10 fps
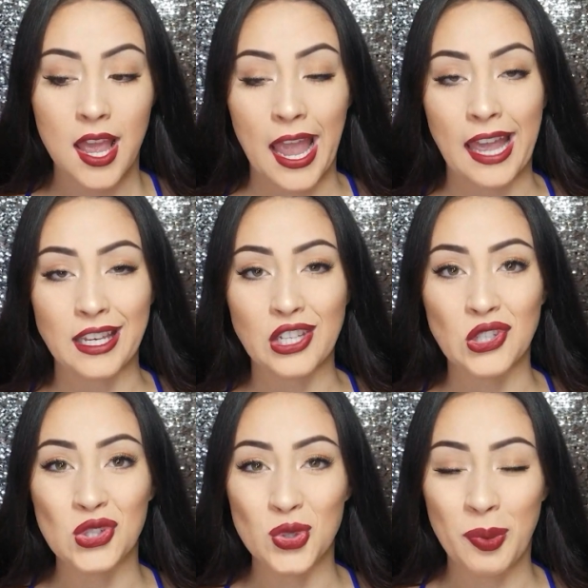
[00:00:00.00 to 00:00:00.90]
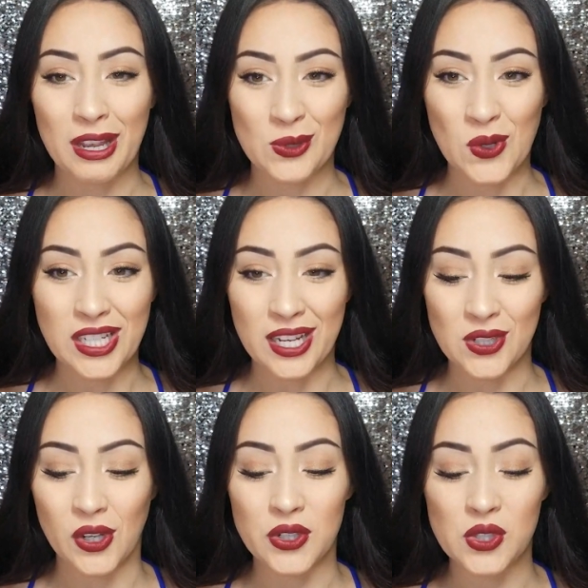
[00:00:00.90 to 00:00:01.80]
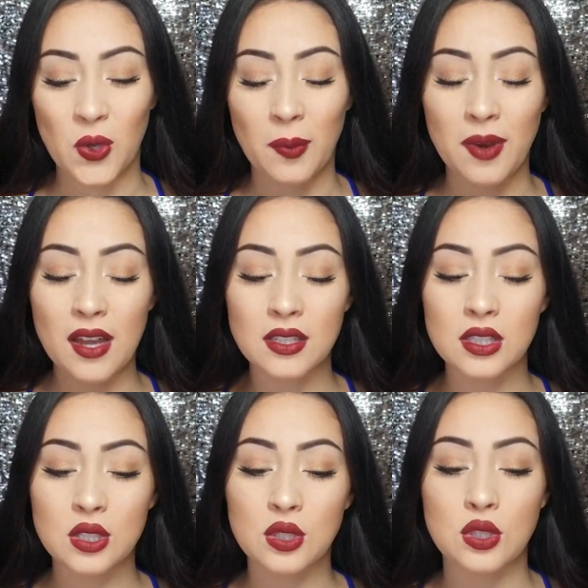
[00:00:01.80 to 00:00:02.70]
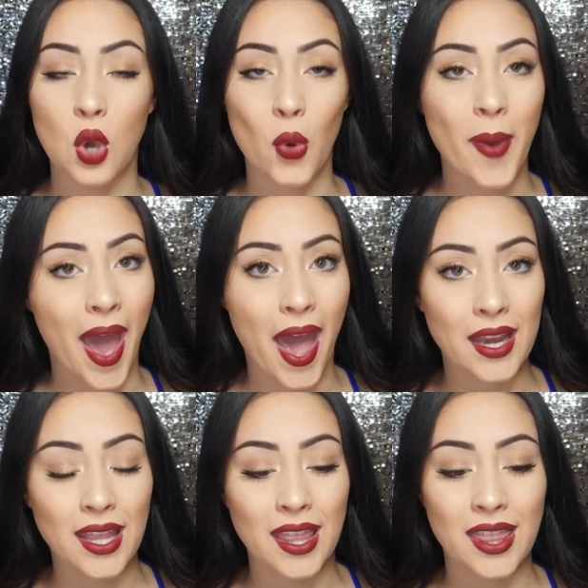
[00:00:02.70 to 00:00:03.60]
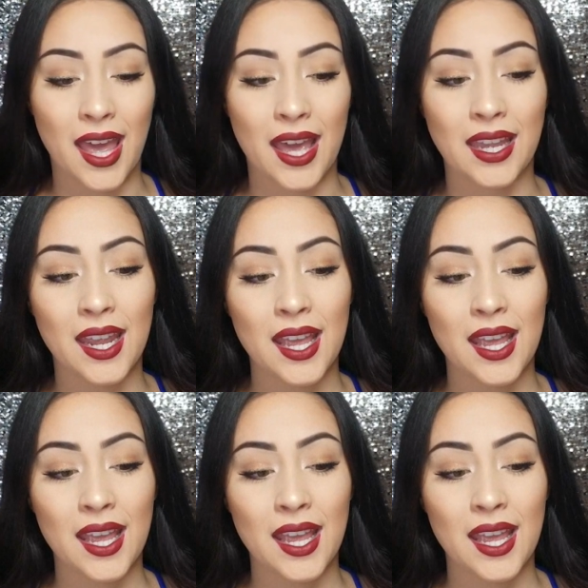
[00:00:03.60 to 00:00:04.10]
and you do pay $29, so I'm not so mad that